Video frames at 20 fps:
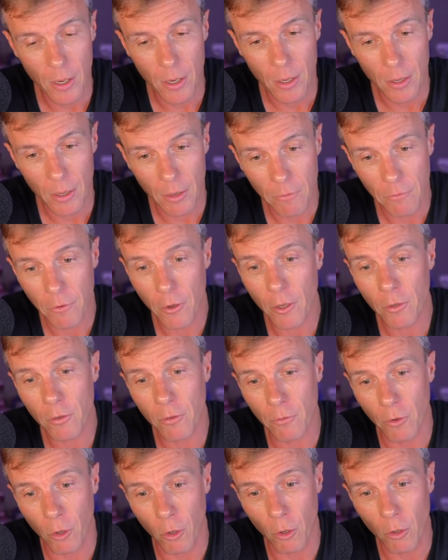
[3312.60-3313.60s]
Now, first
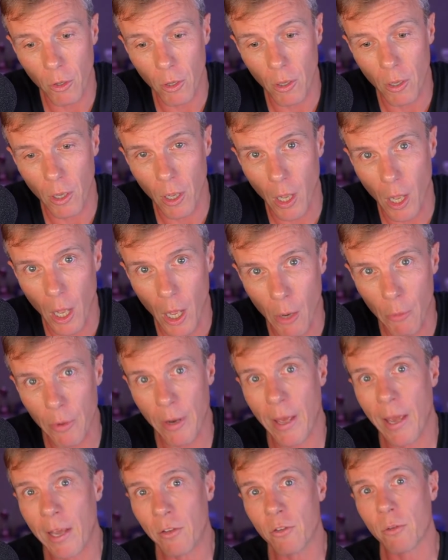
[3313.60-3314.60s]
of all, I would
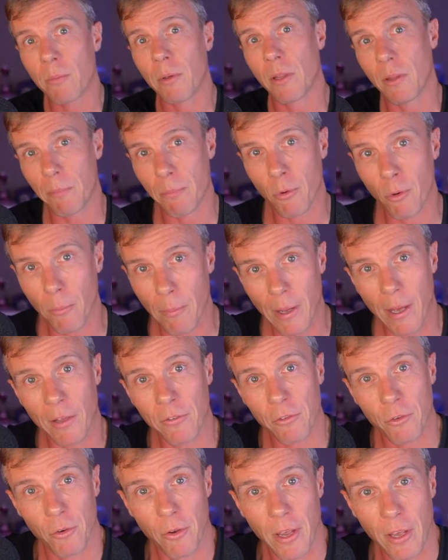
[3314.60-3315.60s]
hate to be the poor
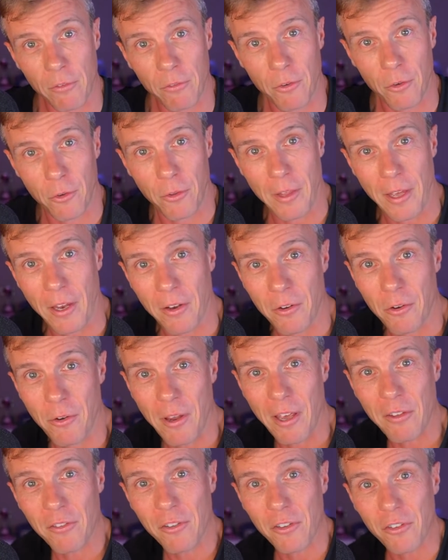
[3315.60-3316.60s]
bastard who has to do that, who
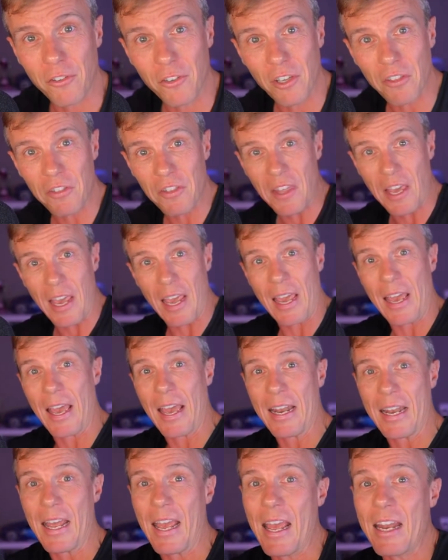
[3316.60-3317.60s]
has to sit there
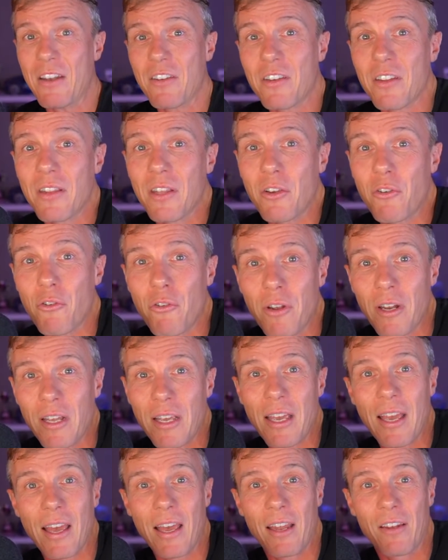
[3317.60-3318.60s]
and enter the credit
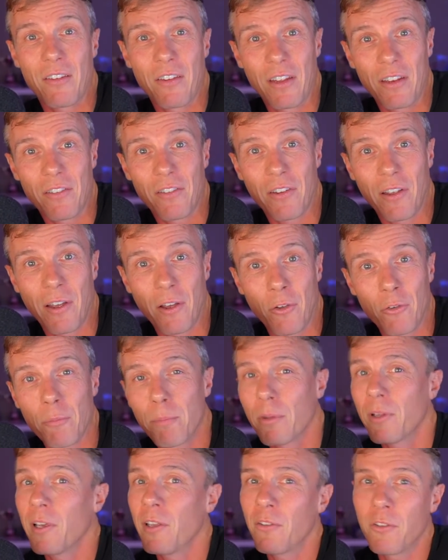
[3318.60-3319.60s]
card details.
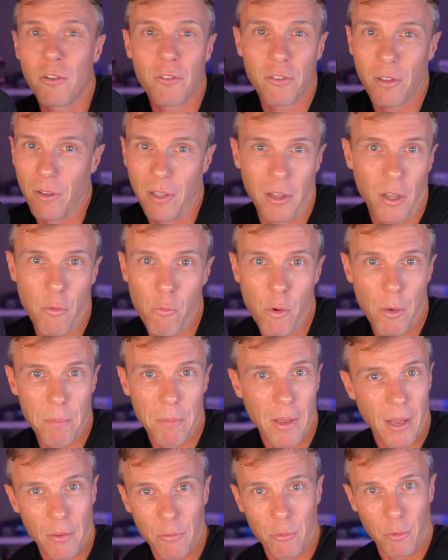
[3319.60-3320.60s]
Please use something like
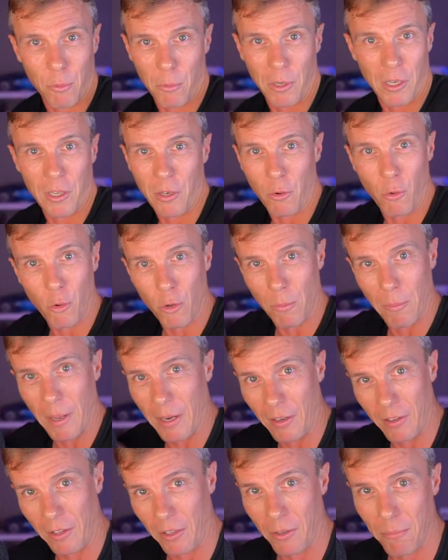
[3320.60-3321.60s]
1Password where you can
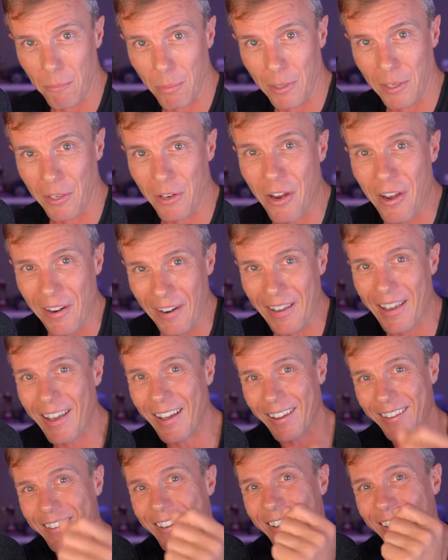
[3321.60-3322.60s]
automatically complete credit
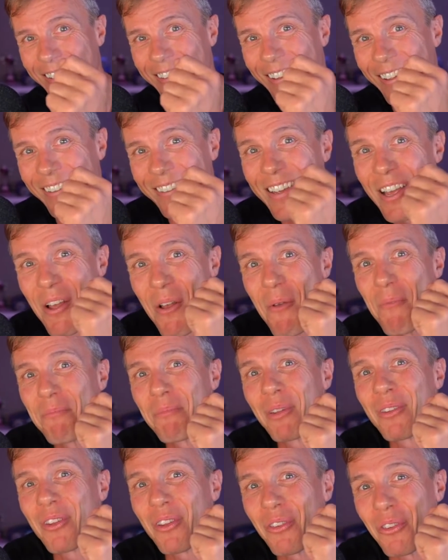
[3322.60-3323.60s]
card details,
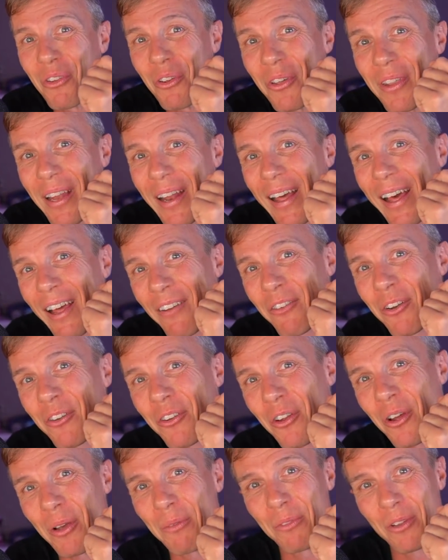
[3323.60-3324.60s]
but to do that 100
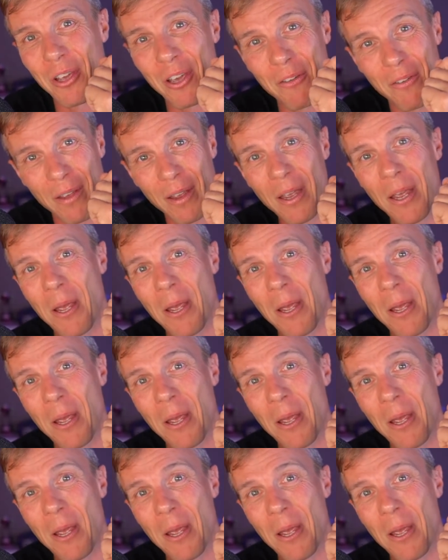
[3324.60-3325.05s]
times over.